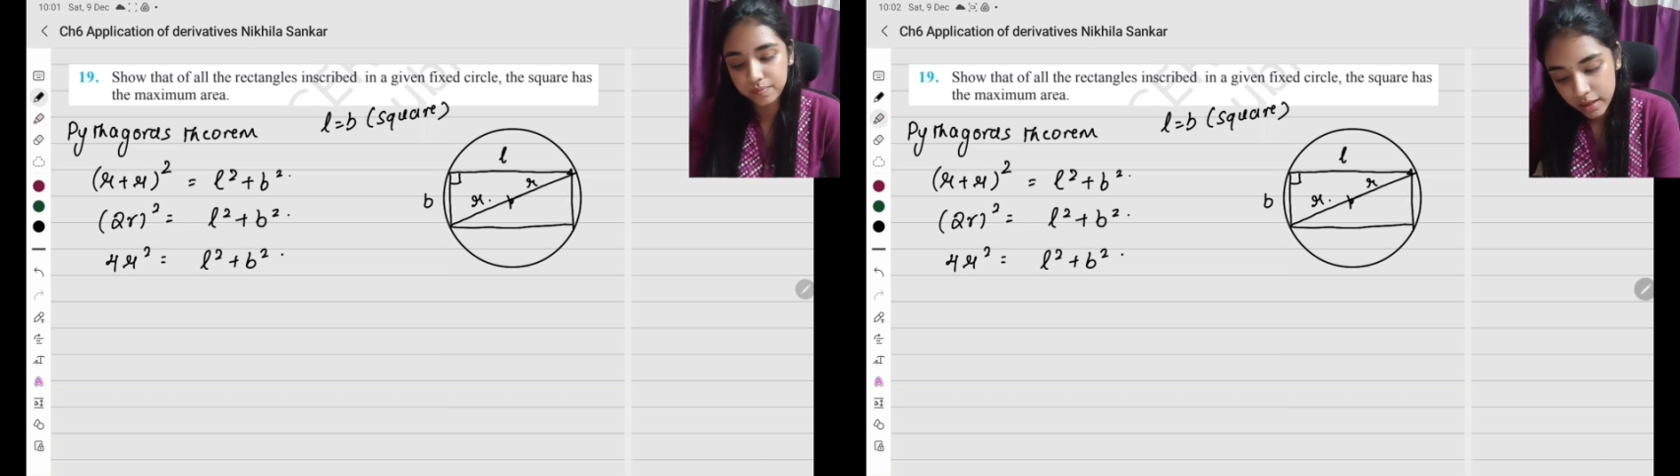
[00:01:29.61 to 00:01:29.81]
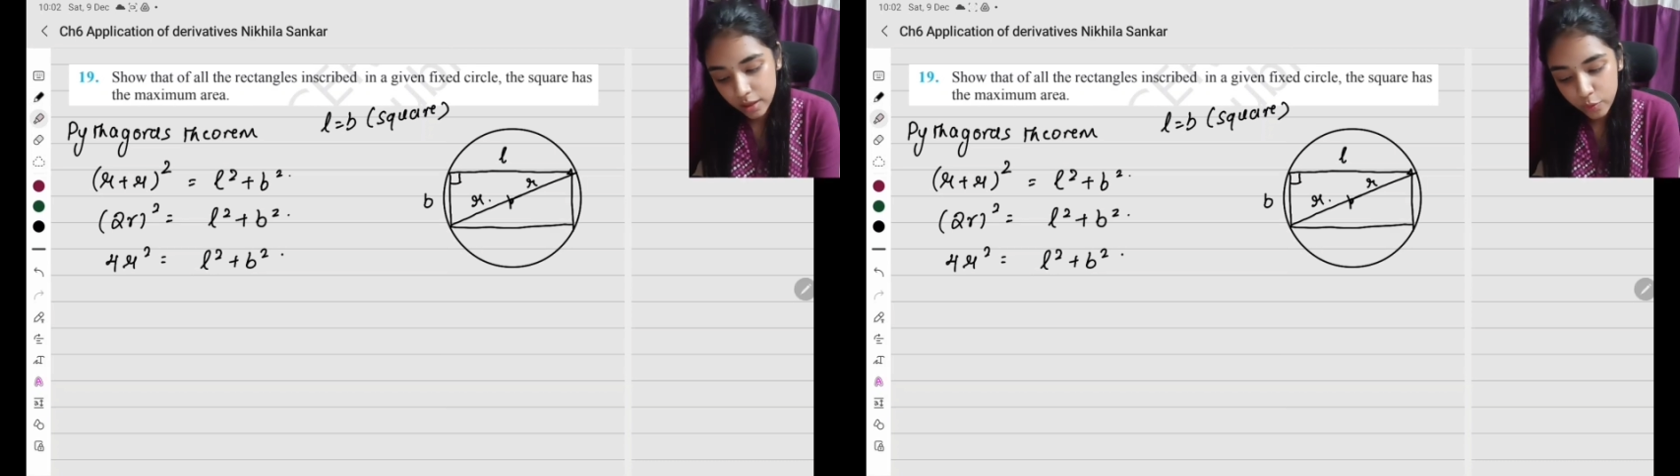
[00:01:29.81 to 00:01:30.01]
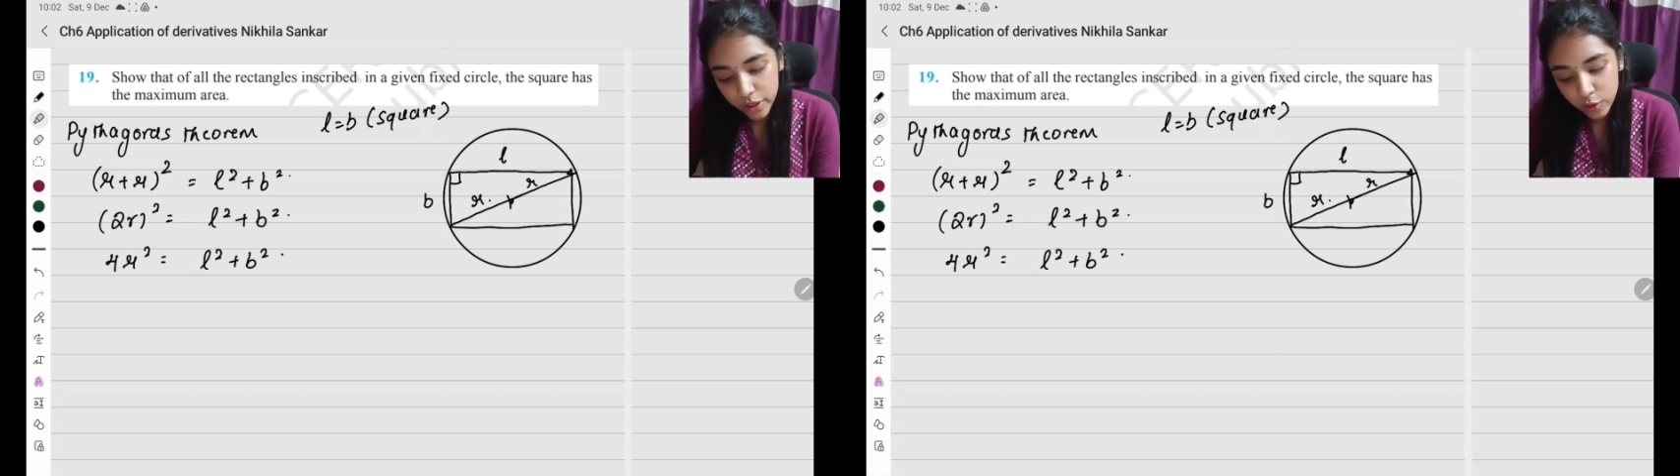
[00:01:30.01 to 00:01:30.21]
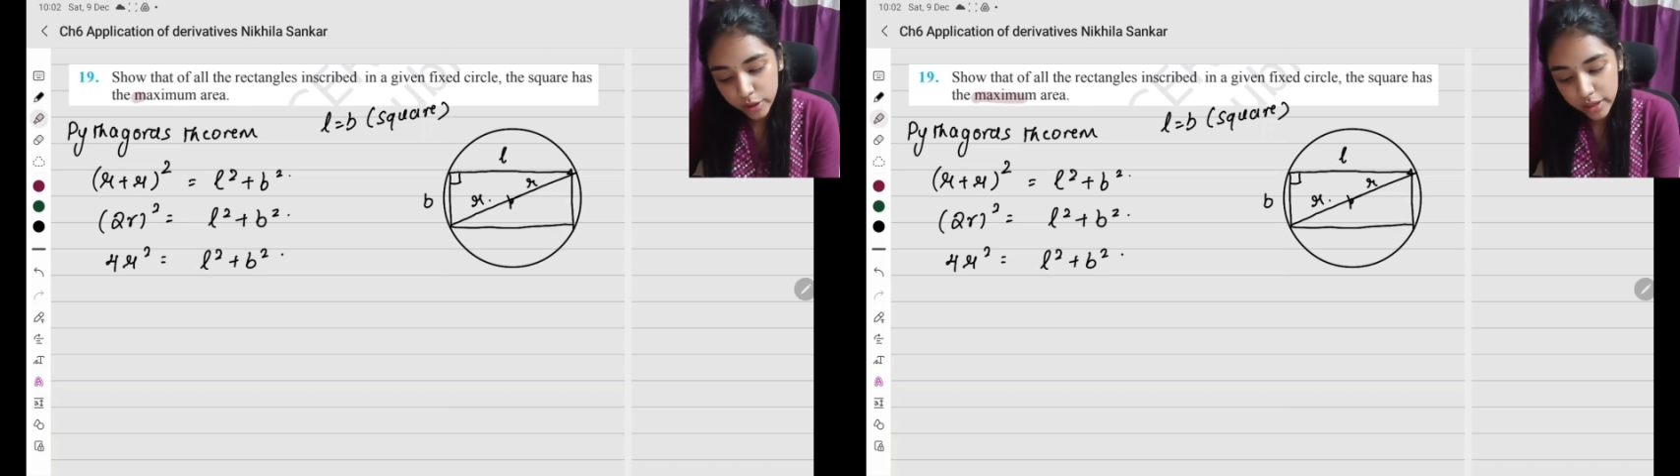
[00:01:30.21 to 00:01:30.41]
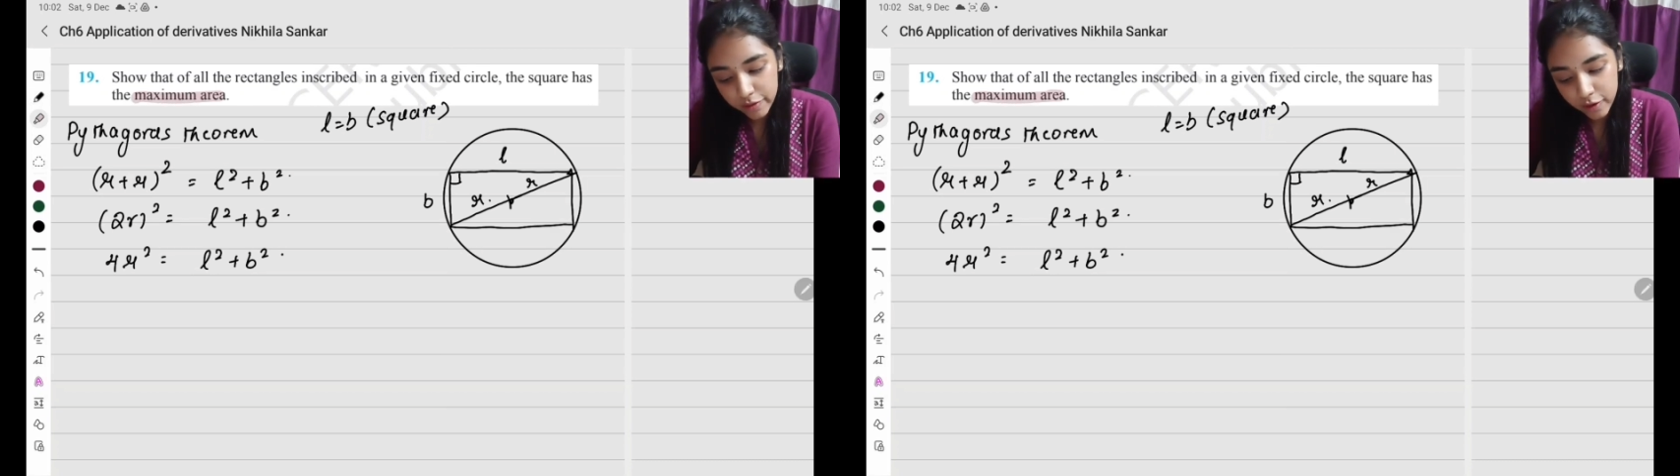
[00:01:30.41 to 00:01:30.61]
Now we are
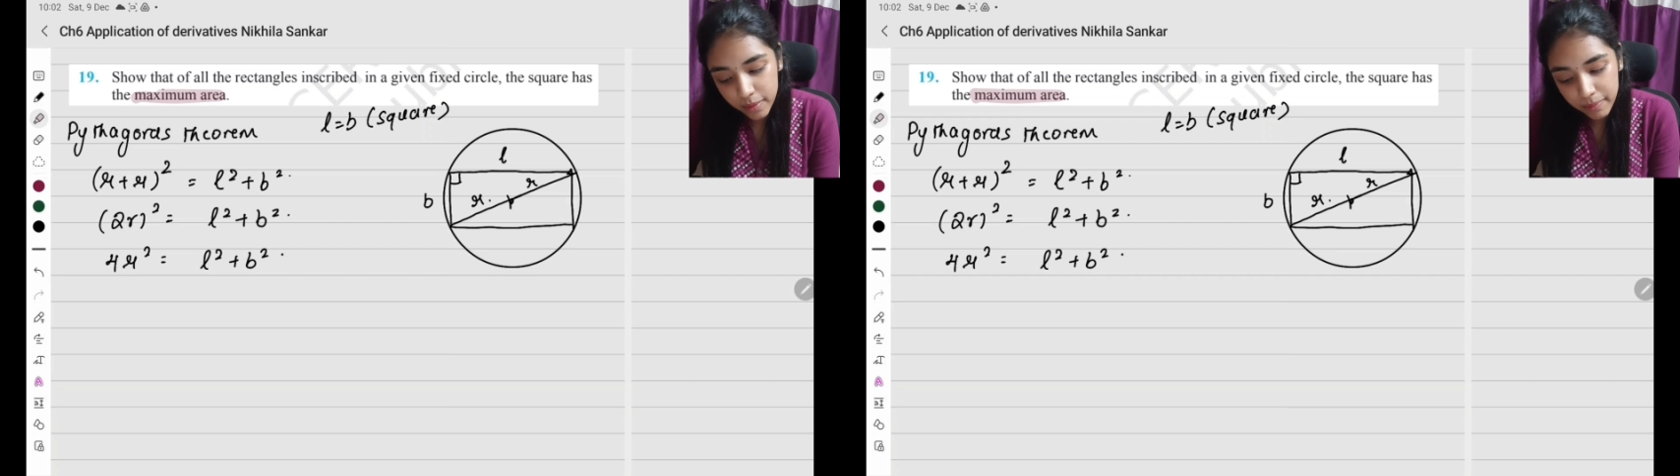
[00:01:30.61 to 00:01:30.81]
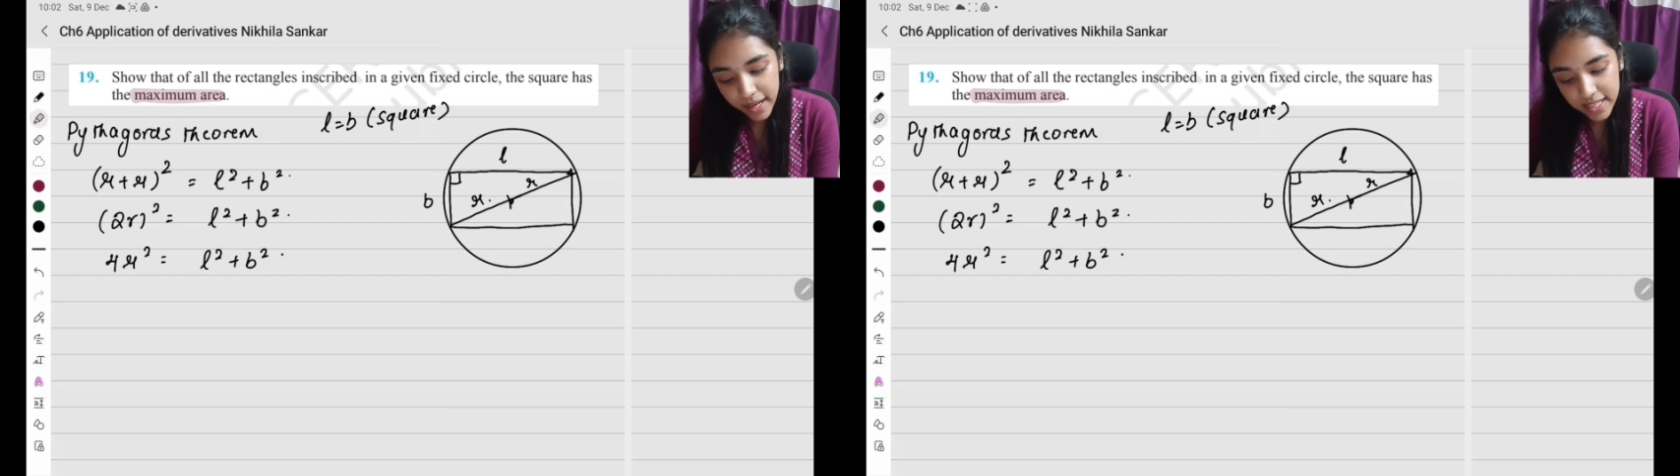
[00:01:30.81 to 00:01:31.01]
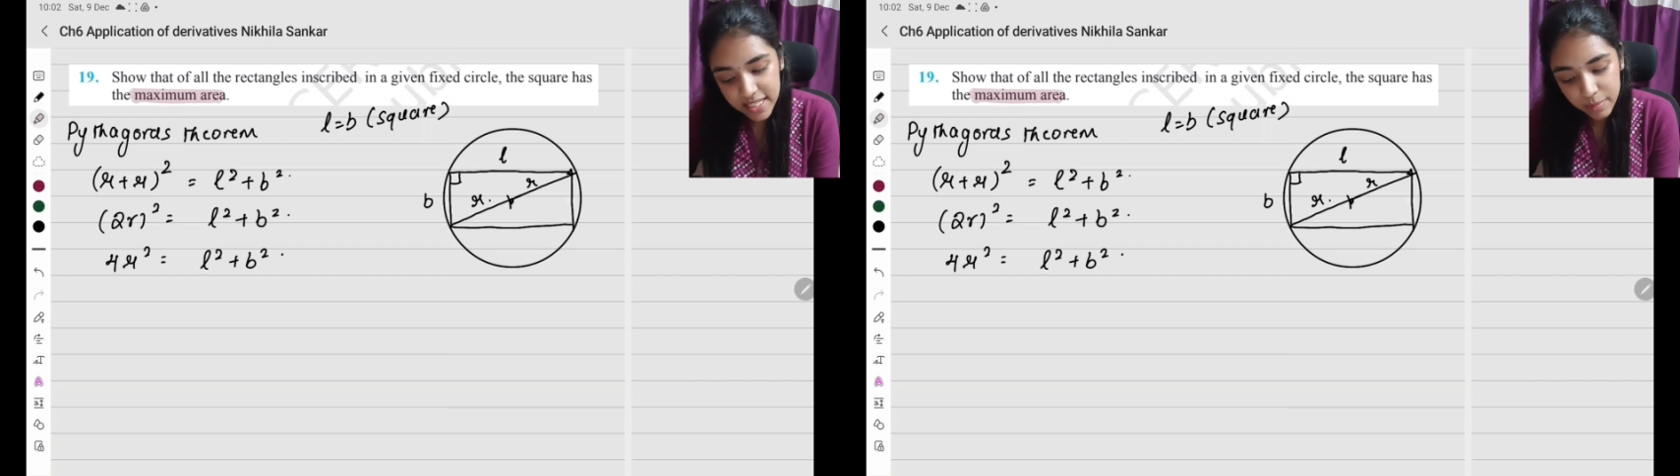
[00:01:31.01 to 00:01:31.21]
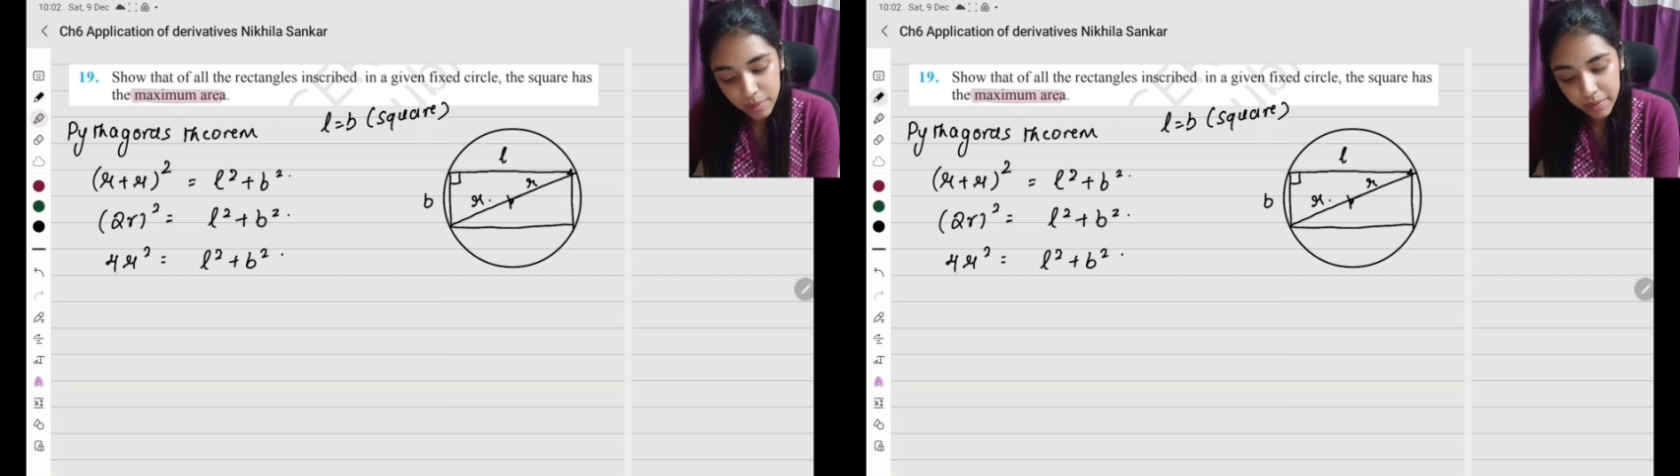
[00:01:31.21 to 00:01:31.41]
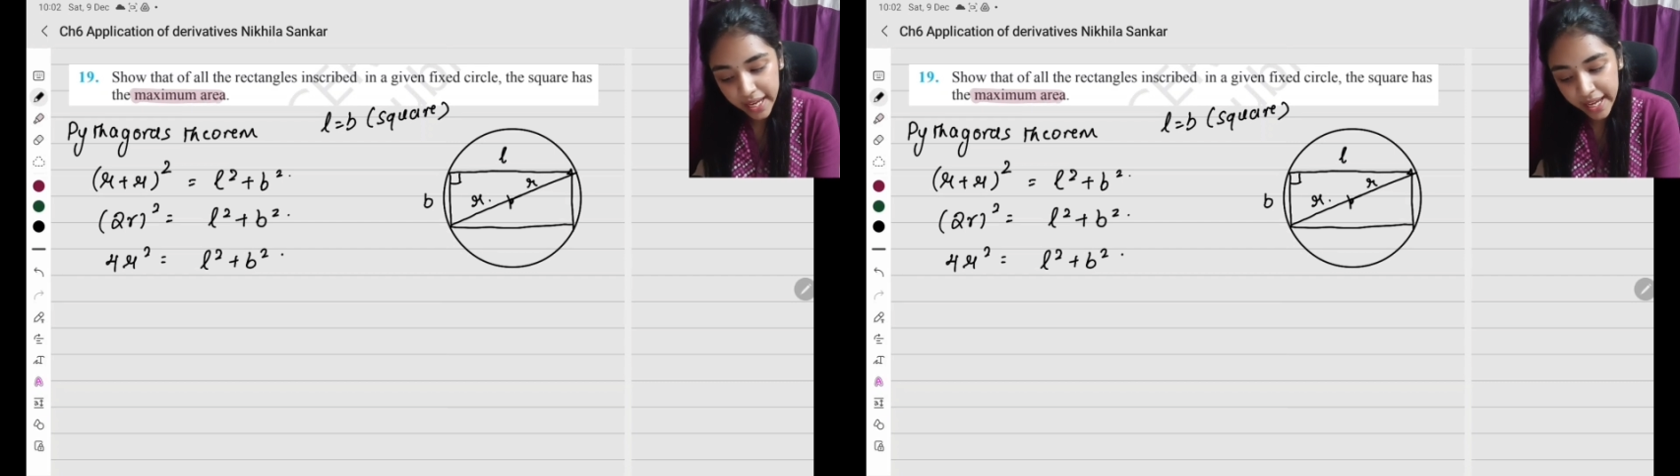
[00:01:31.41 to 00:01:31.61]
looking for maximum
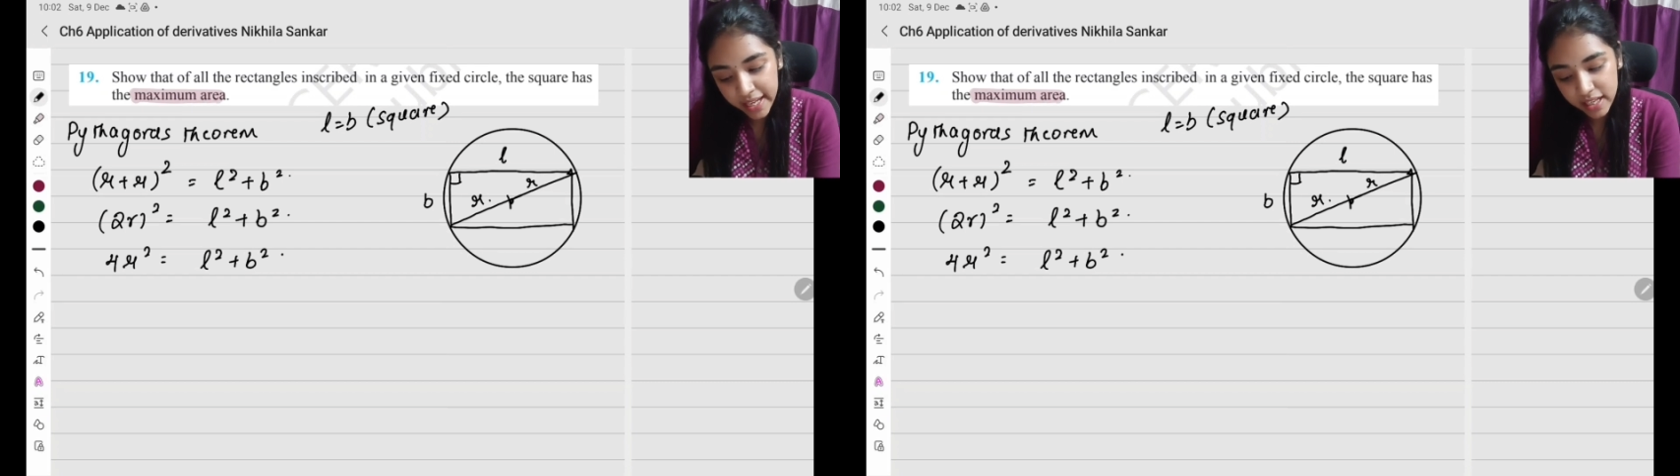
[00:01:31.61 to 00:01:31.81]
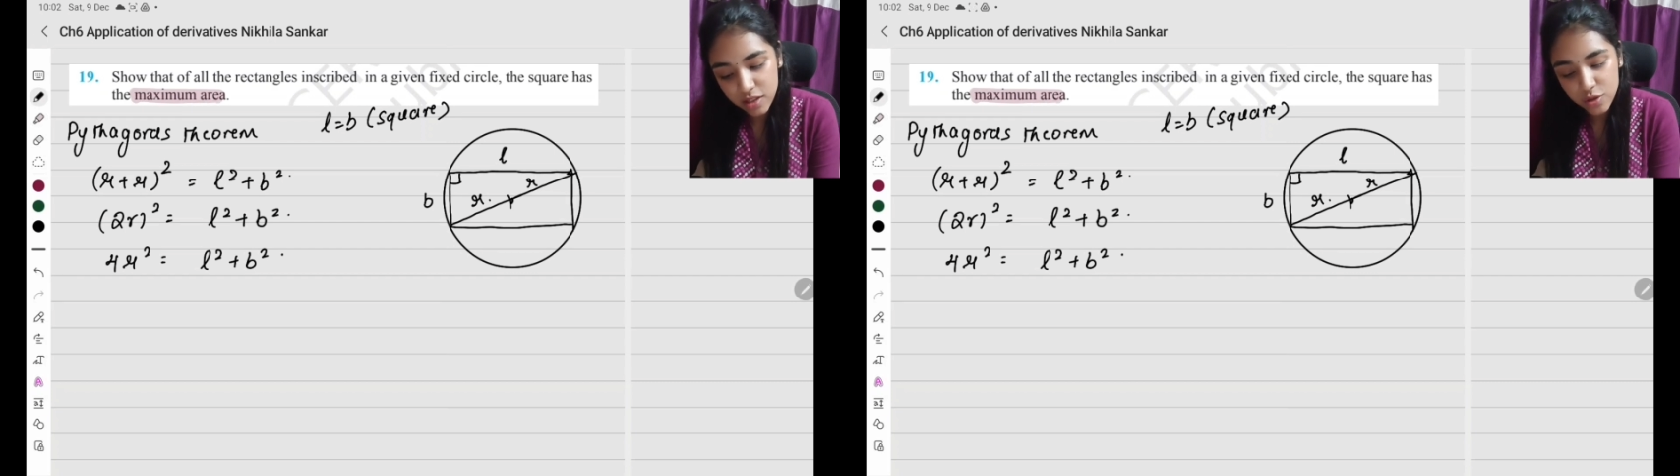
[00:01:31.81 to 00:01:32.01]
area.